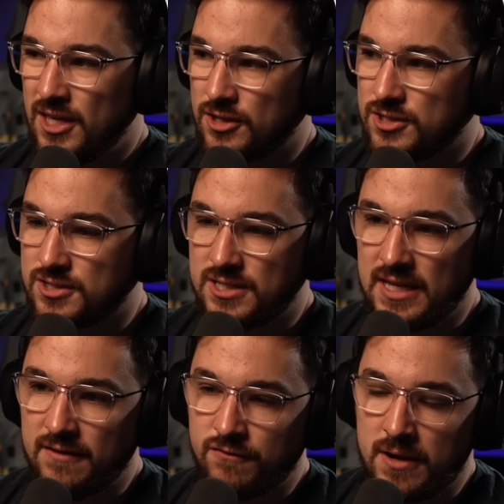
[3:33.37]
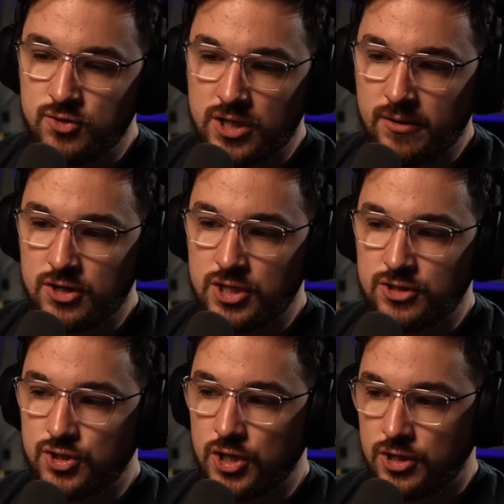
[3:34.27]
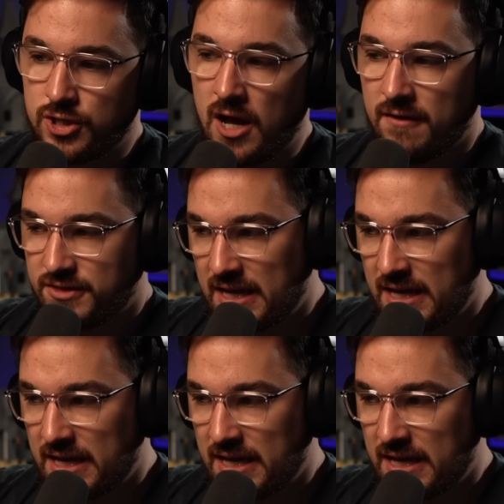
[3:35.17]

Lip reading: You also see frame generation is turned off.